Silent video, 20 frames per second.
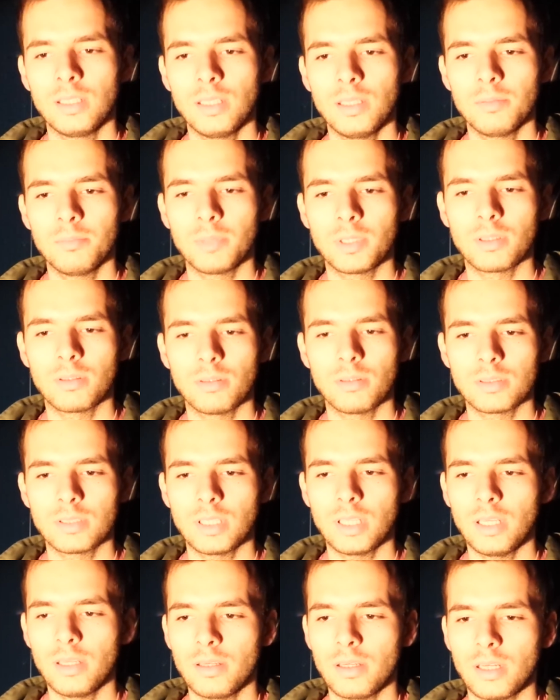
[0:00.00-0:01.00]
Yeah, because
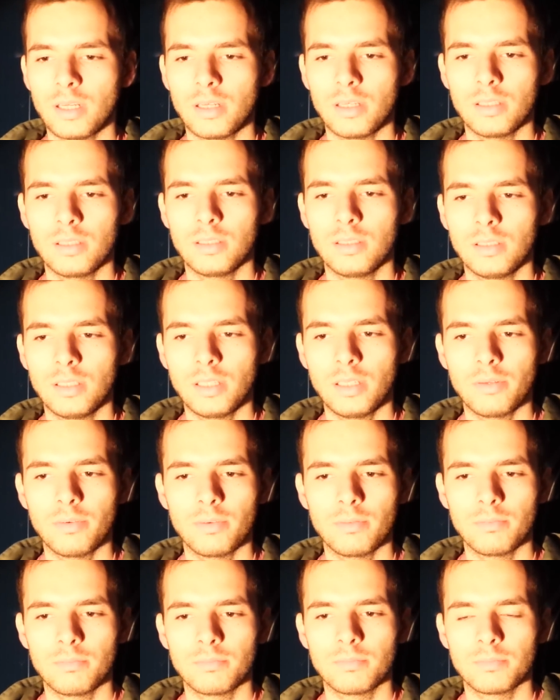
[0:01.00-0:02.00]
there
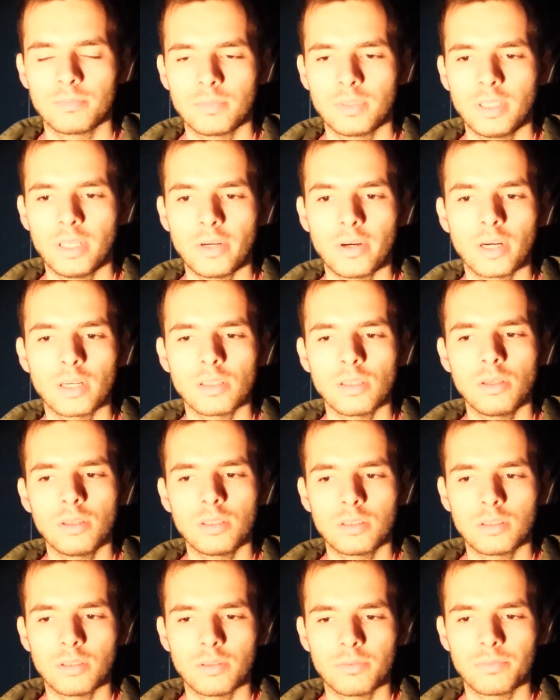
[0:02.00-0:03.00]
are a
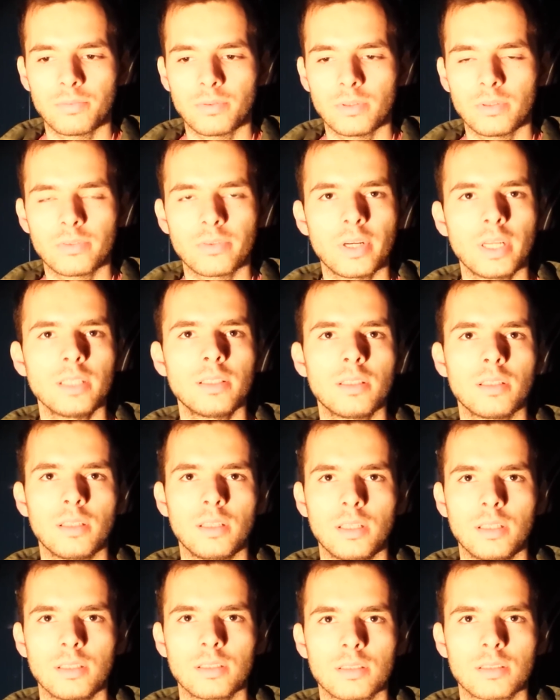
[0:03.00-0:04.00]
lot of
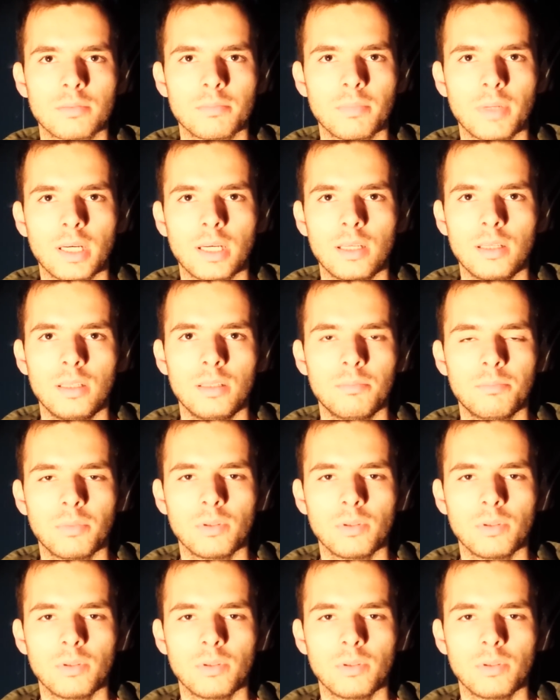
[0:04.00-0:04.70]
threatenings by